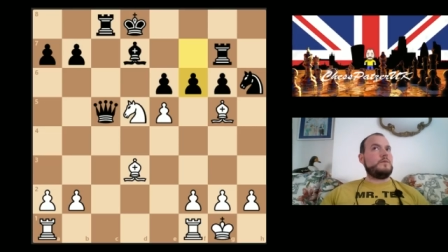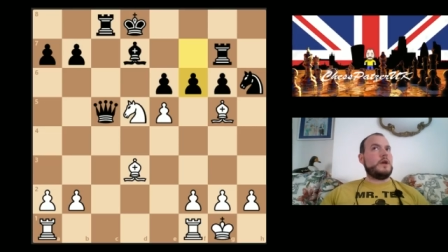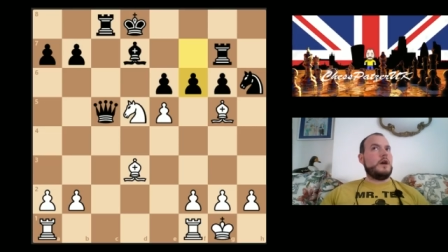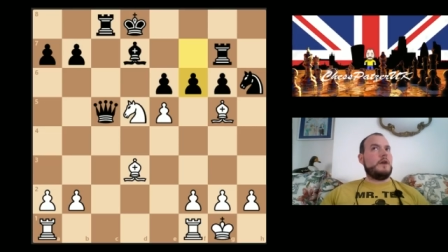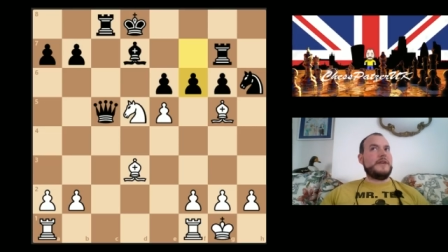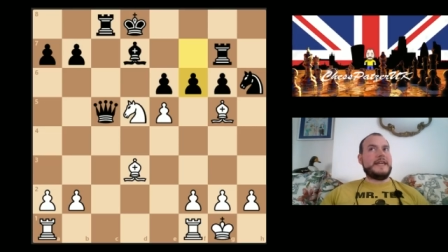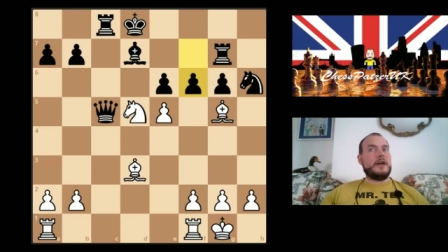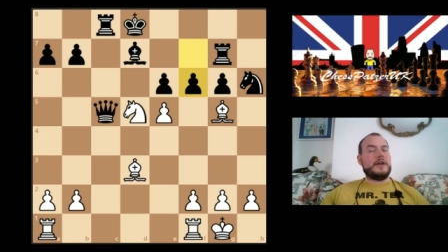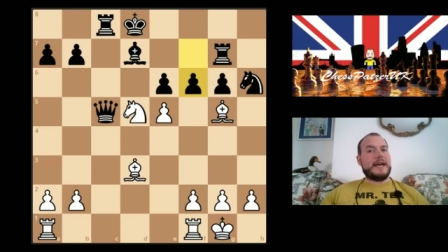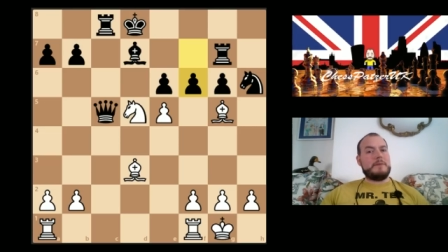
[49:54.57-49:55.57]
I think he
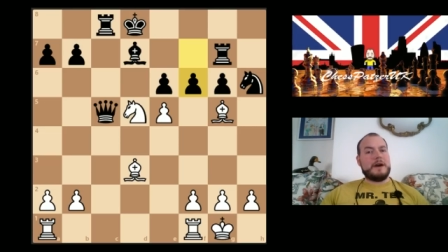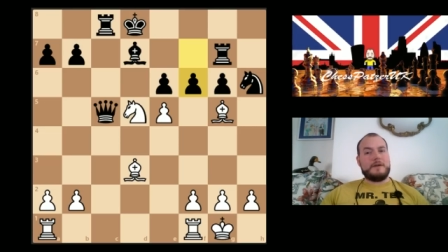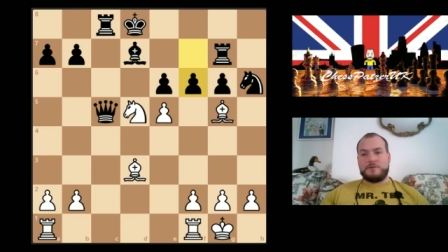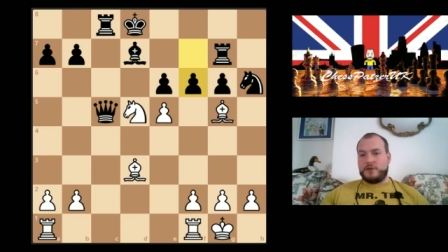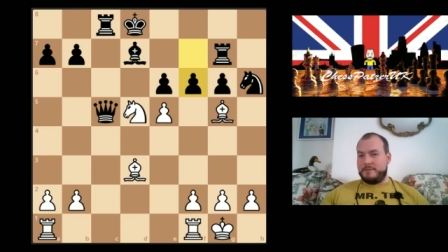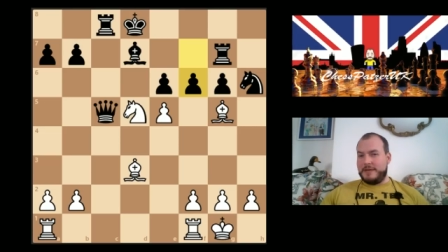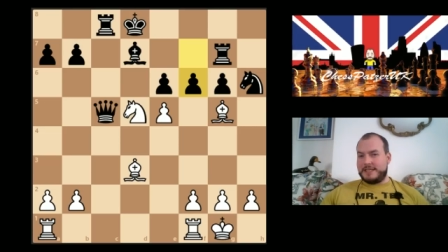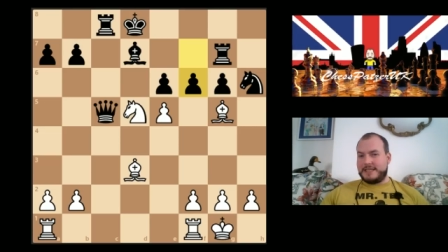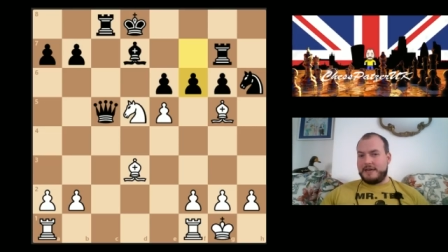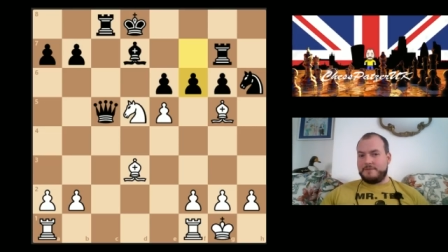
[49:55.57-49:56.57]
only had about 3
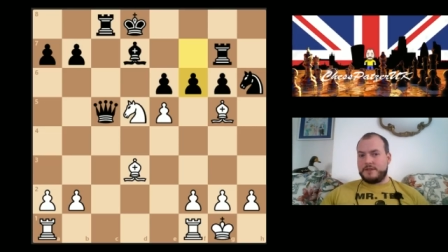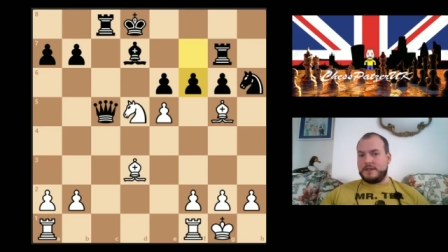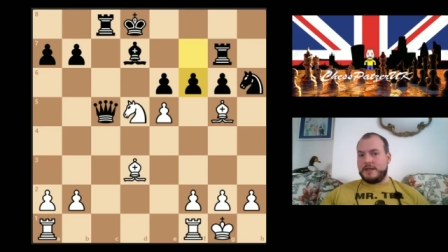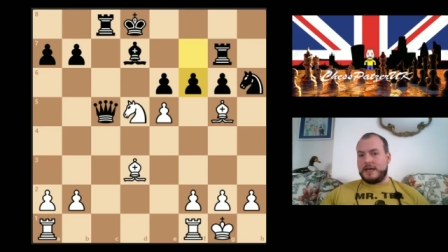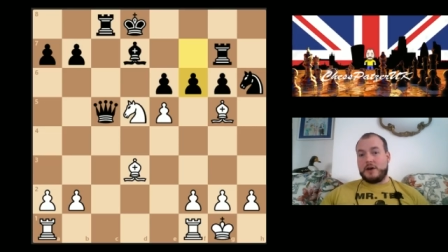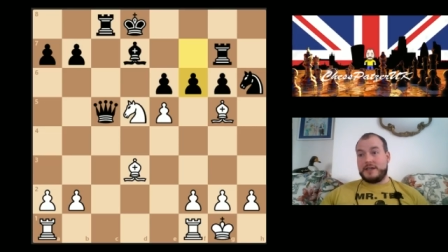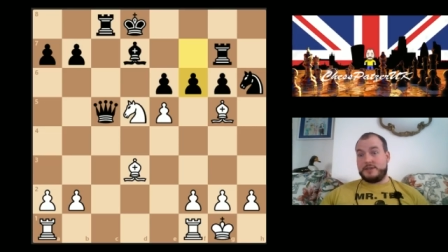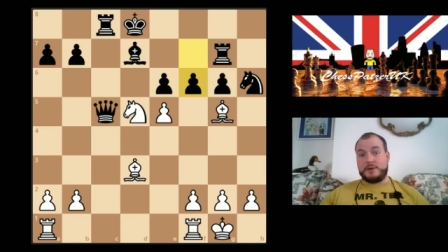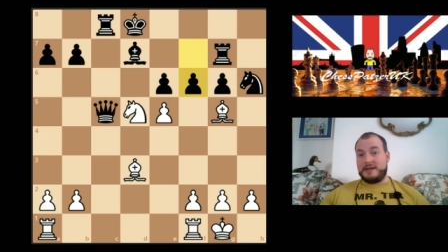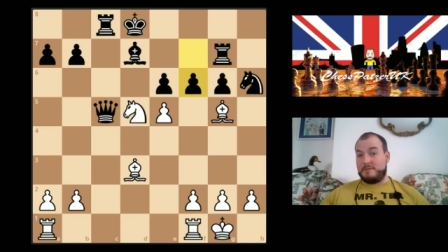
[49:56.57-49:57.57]
minutes left, and I
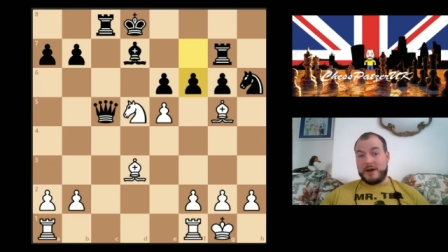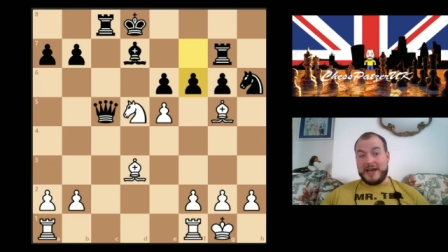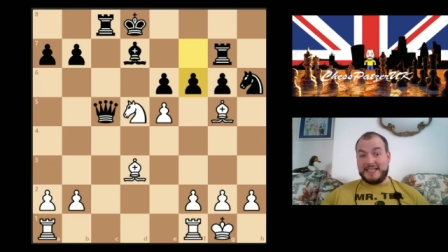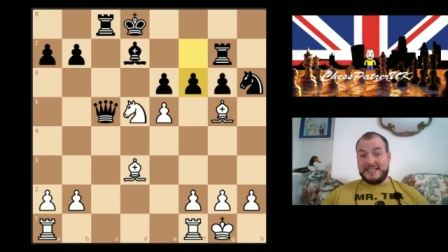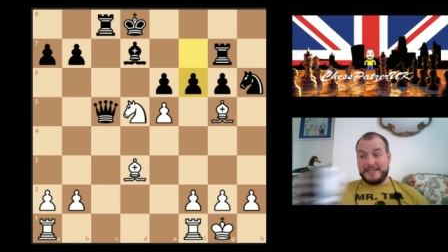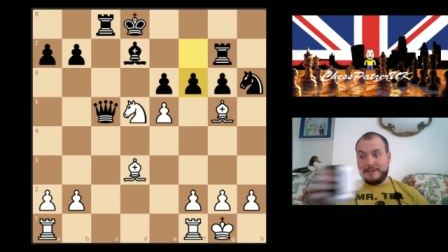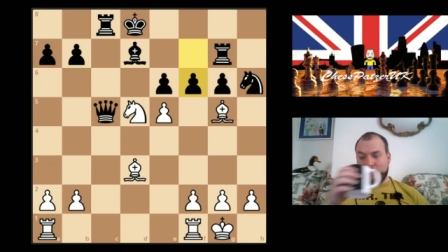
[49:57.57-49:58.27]
still had about 18.